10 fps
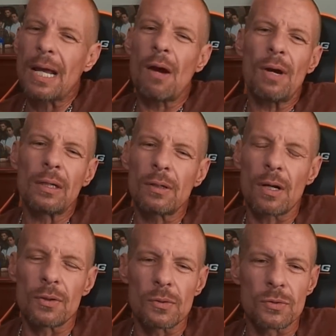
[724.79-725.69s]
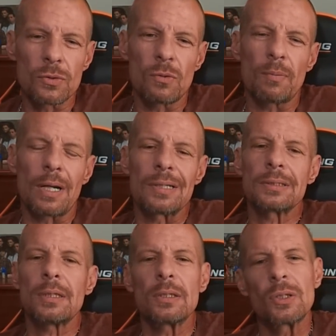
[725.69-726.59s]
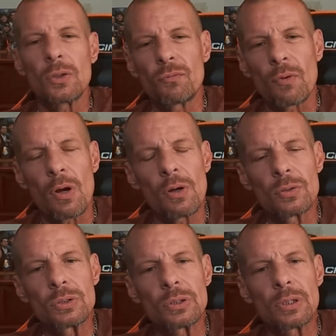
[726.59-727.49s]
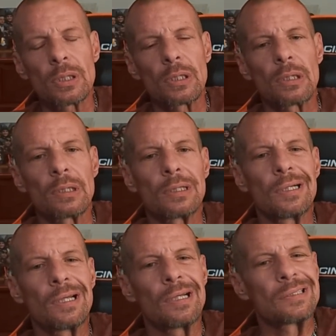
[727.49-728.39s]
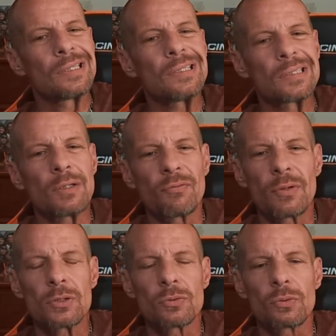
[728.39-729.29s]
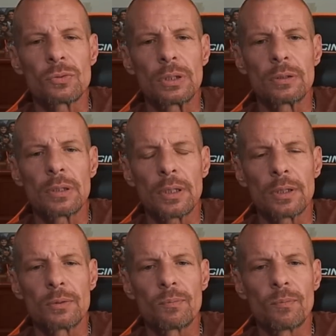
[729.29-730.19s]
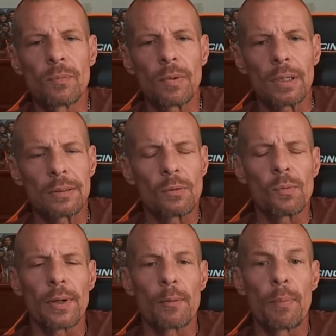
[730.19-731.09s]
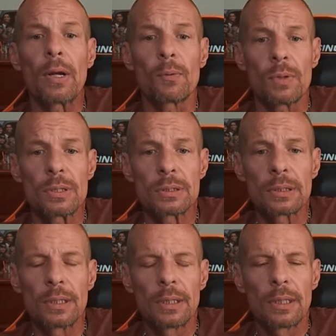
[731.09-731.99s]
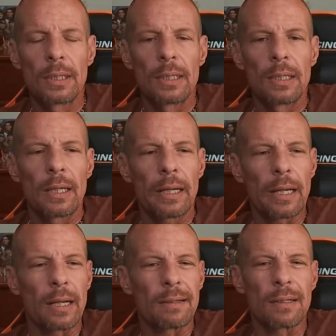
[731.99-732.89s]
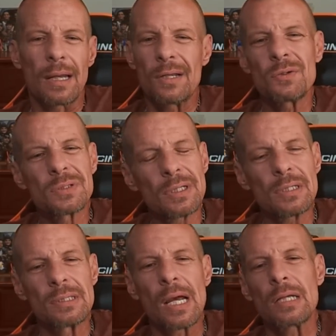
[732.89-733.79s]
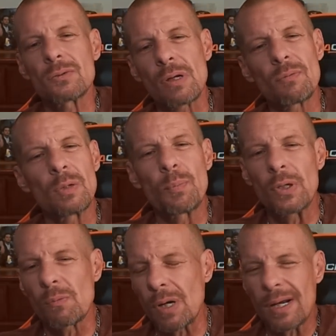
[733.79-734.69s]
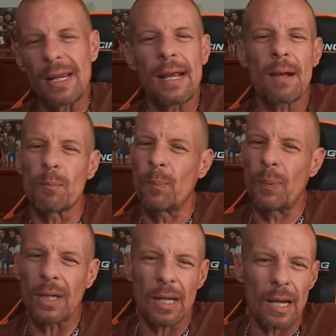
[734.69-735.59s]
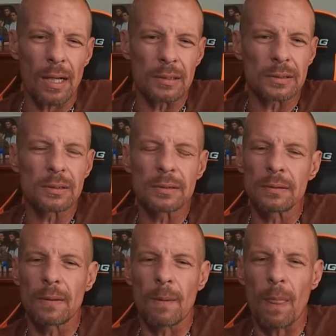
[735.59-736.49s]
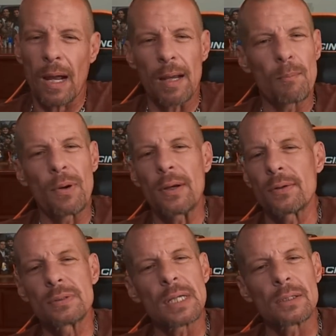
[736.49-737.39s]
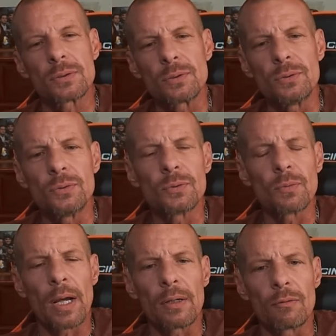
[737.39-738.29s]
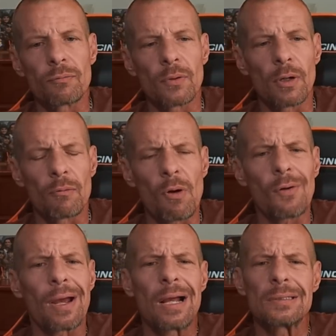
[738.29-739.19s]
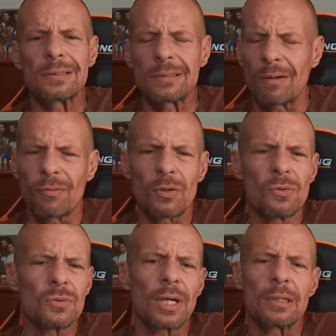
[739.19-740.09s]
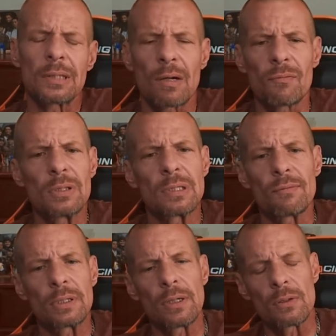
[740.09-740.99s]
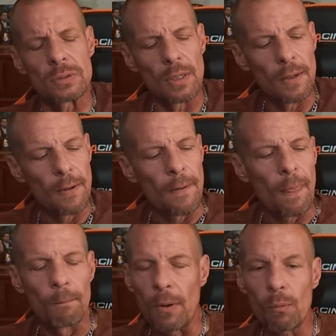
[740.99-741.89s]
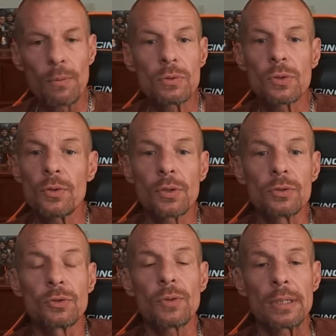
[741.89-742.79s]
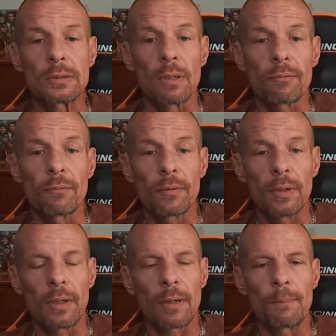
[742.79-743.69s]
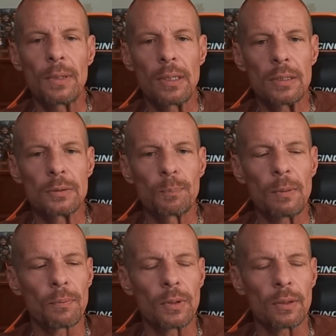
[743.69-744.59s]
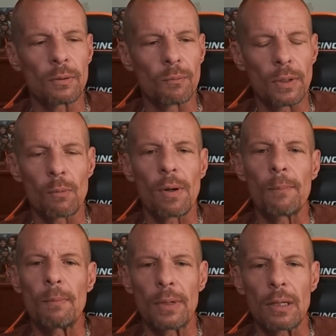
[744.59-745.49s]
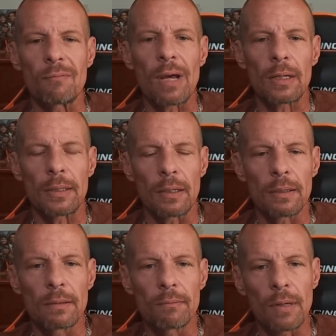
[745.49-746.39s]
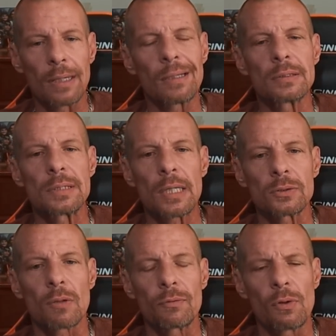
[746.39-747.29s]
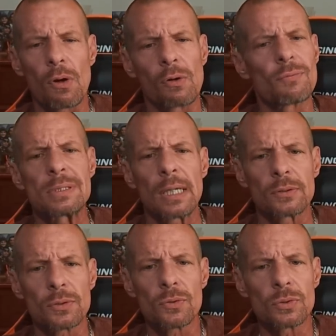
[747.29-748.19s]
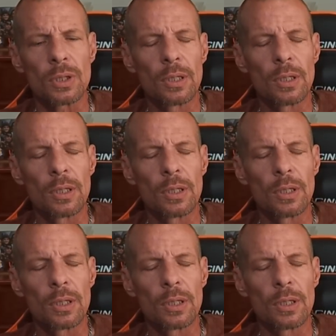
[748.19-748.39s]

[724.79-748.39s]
Now I look on YouTube and I see these hood vlogs. At TC Visuals is I think one of the better ones. And you see these guys who ain't really been nowhere, and they got big ass eye breaker tattoos, right? Of all kinds of stuff, huge XIVs, everything else. But we were told you couldn't do that stuff because we didn't want people getting validated, right? Getting snatched off the yard over tattoos.